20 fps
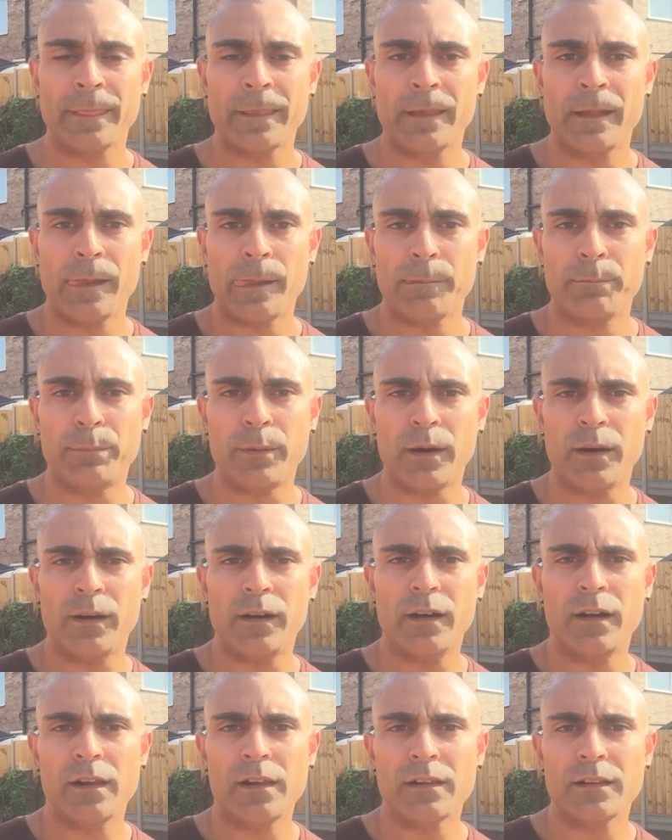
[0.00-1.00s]
But
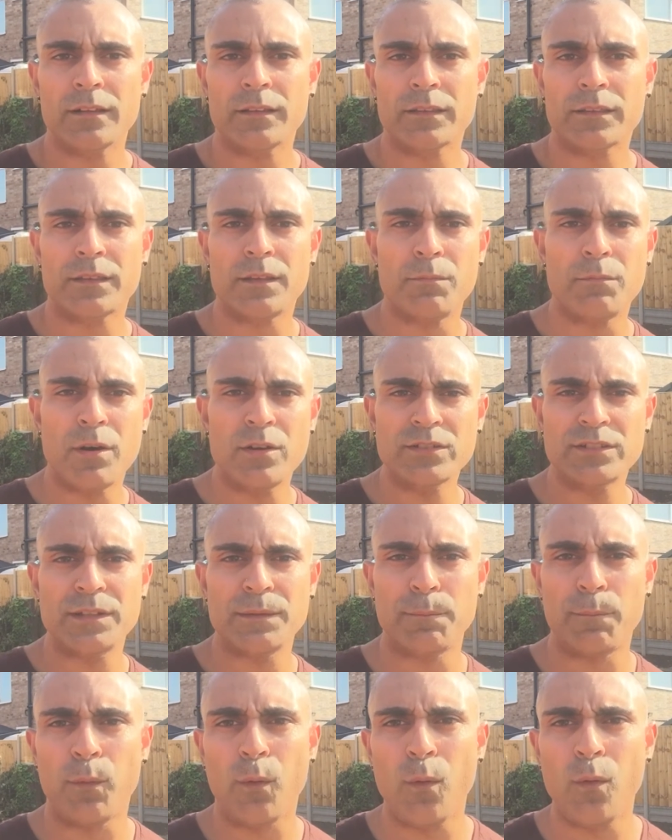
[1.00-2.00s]
the most
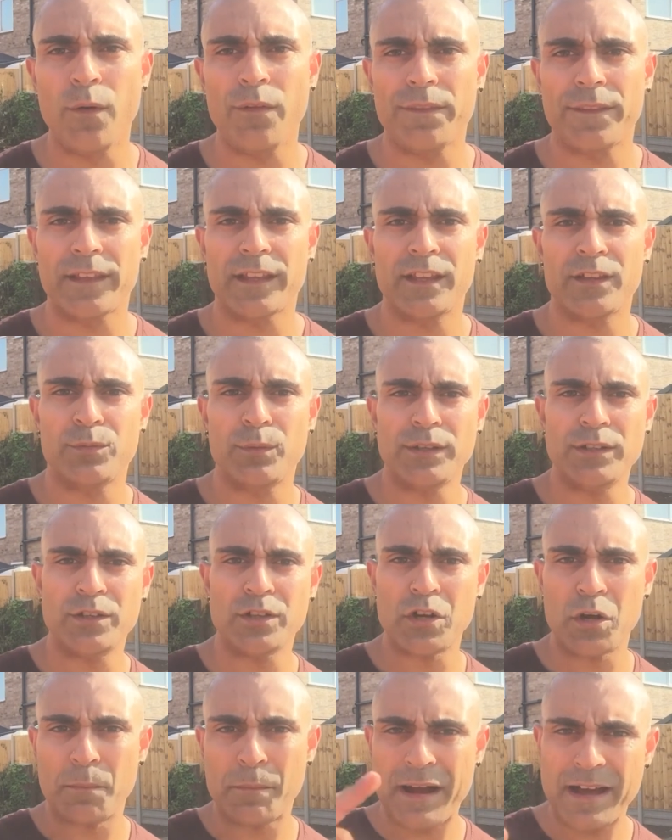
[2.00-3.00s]
important thing is when you come
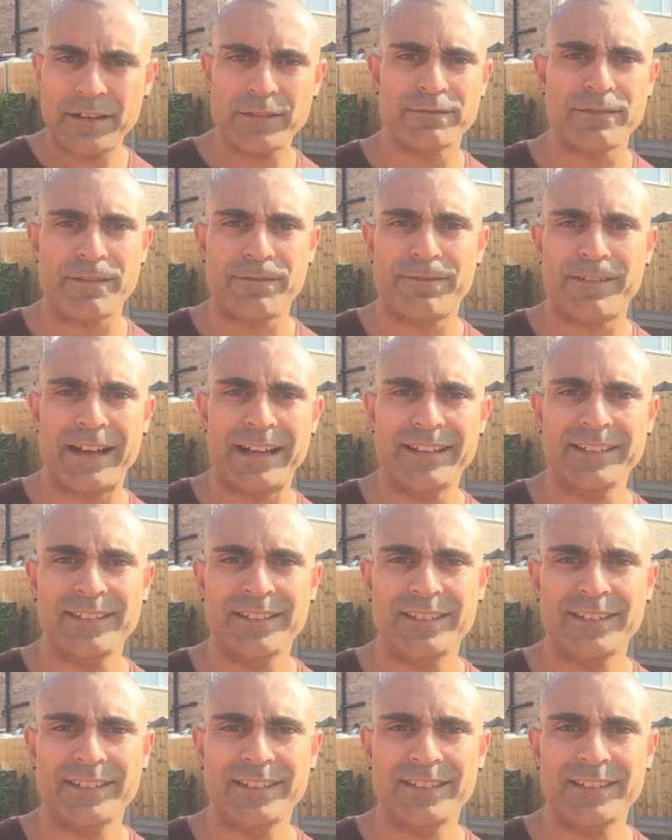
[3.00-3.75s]
out of a fast,